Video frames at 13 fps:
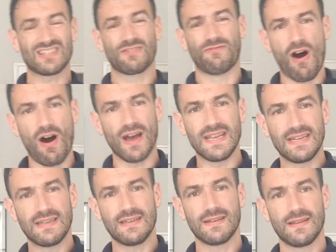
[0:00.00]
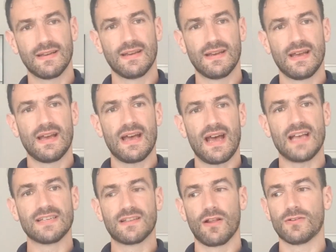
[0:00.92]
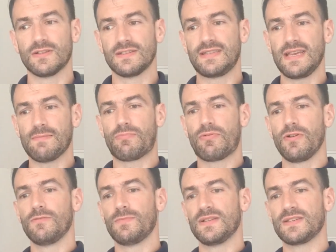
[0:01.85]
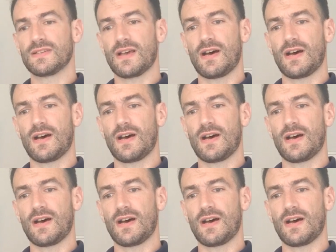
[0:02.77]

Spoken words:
fine as long as the improvements